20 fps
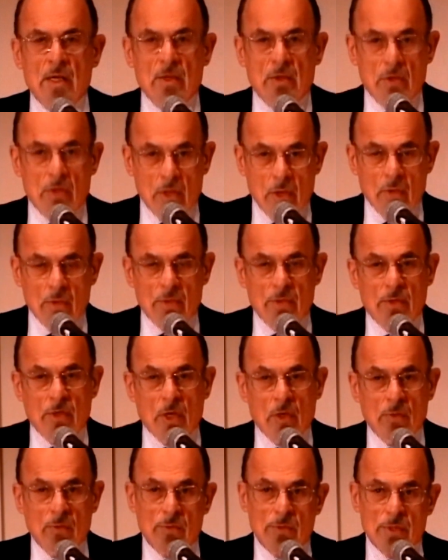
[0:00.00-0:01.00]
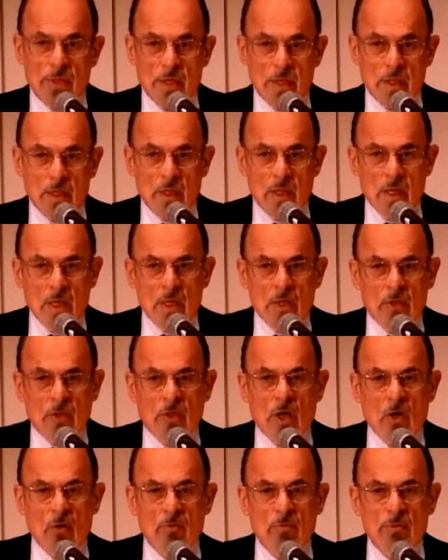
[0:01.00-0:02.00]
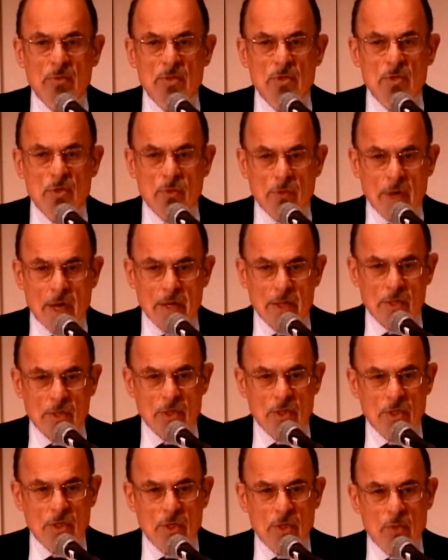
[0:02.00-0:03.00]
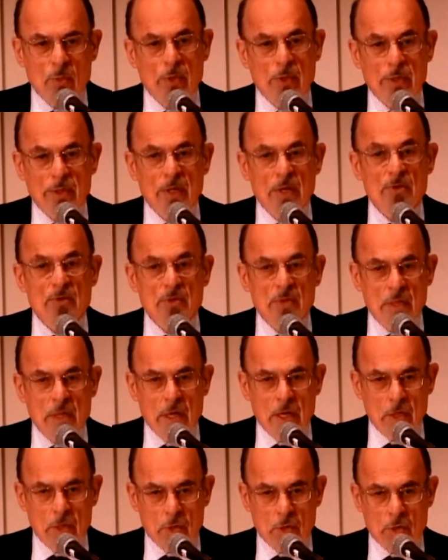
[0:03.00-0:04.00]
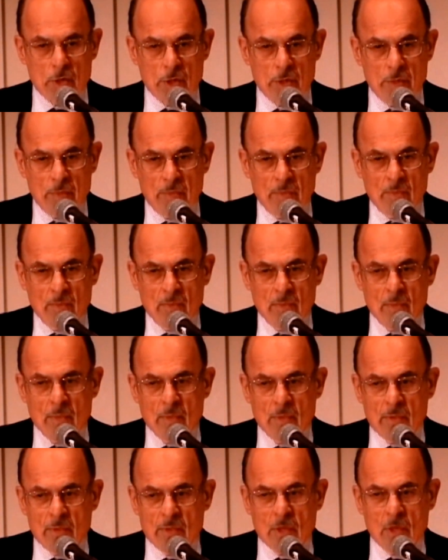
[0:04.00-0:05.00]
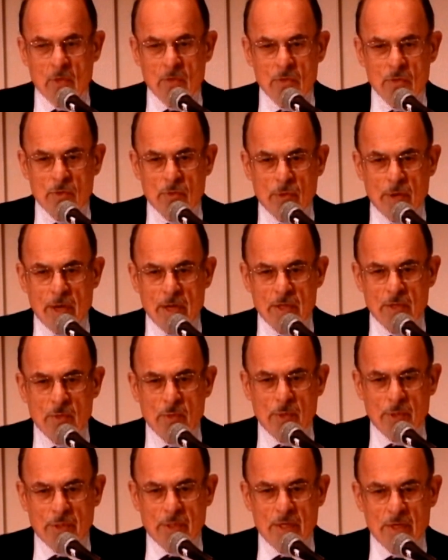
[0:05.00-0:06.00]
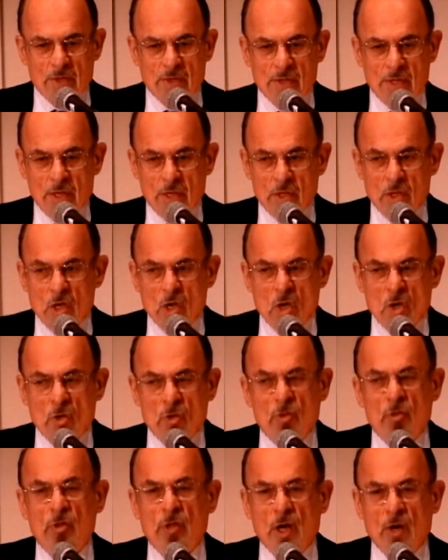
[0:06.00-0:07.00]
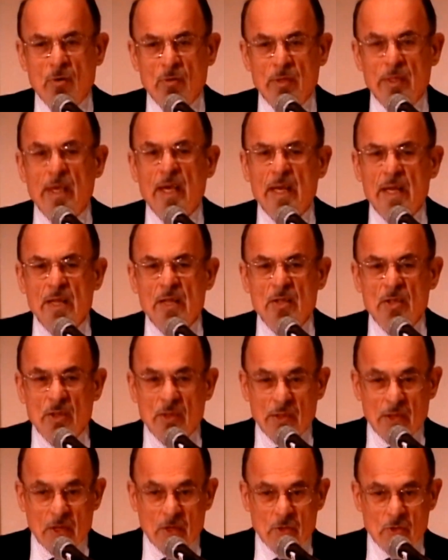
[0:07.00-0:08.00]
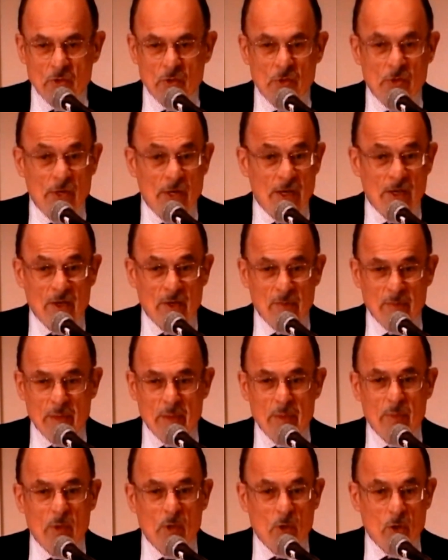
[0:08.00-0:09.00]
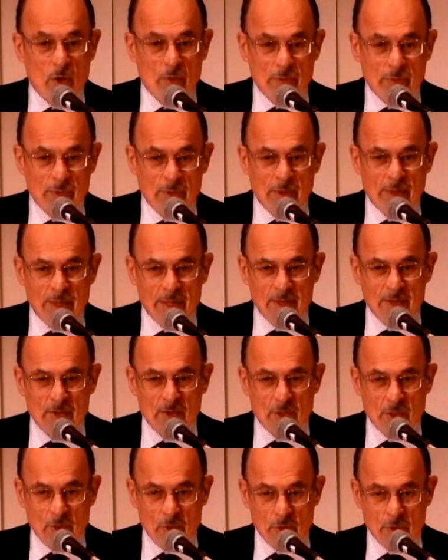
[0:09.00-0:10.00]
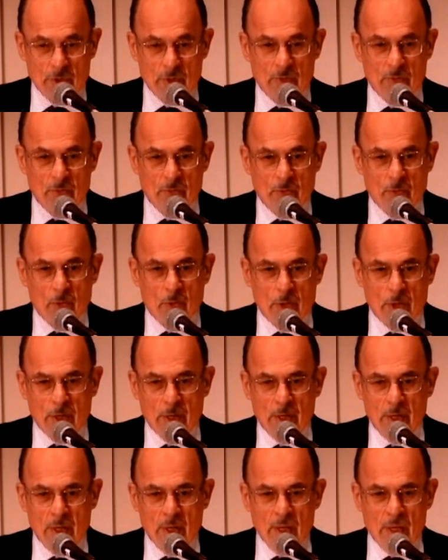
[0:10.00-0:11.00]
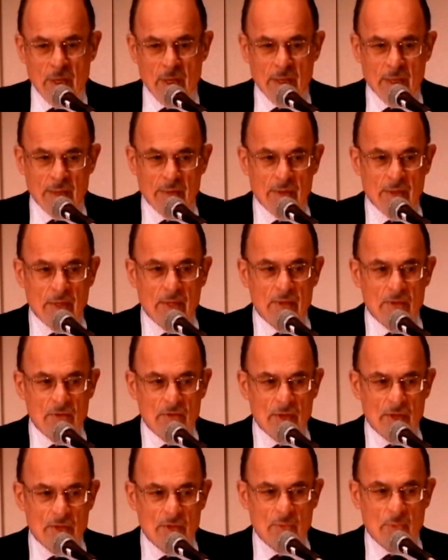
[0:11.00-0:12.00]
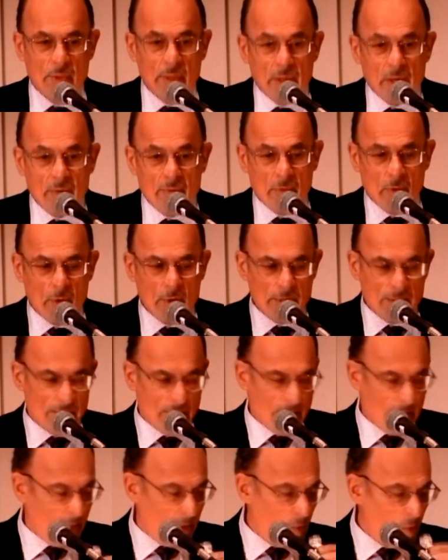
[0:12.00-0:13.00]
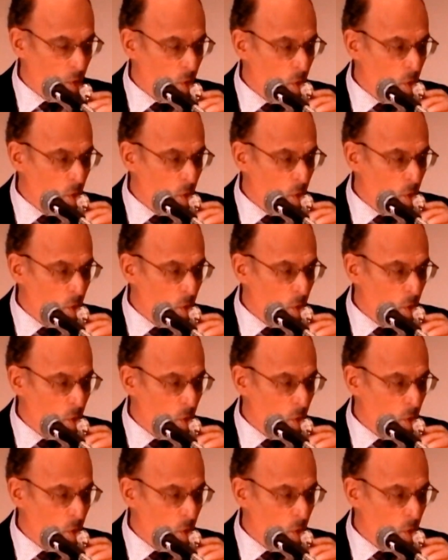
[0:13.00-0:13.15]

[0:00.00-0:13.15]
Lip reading: you know, don't scratch where it doesn't itch. Don't scratch where it doesn't itch. Don't get into things you're not going to be able to offer any solution for. And I think in a sense we avoid that.